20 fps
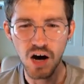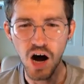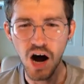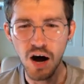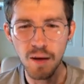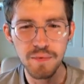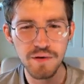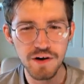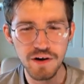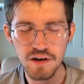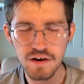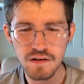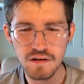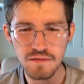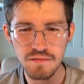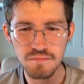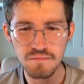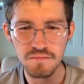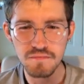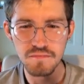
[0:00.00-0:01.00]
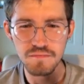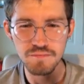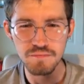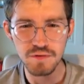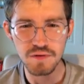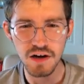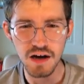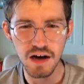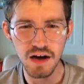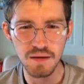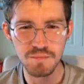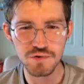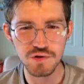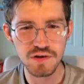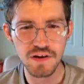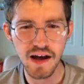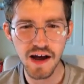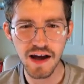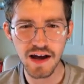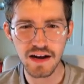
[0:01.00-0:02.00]
auburn
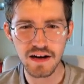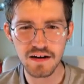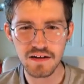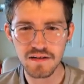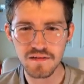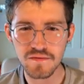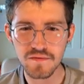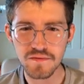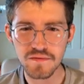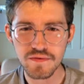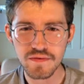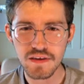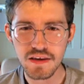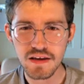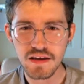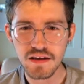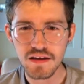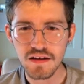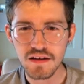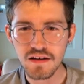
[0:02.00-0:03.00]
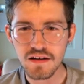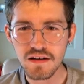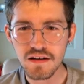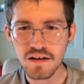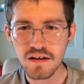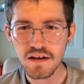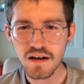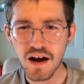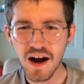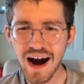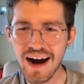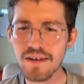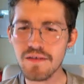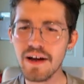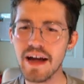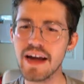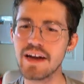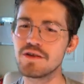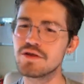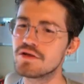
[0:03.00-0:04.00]
brunette. I
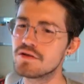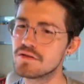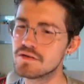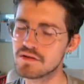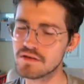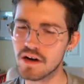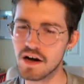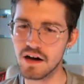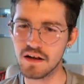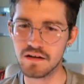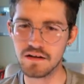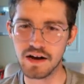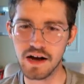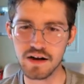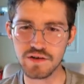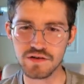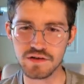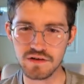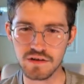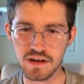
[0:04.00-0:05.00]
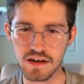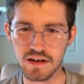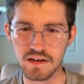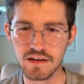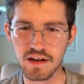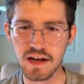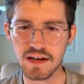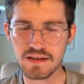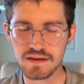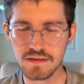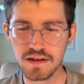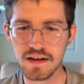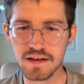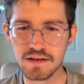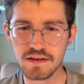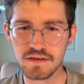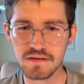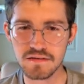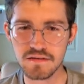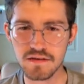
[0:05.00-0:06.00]
don't hate Chu's color, actually.
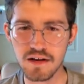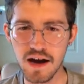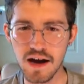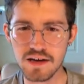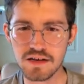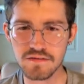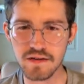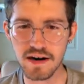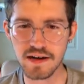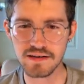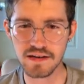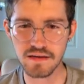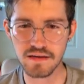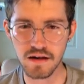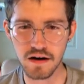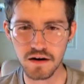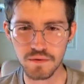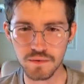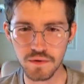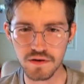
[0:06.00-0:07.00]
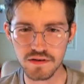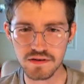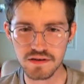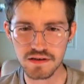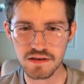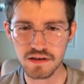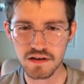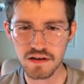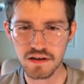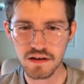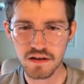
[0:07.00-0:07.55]
It's not as red as I thought it was.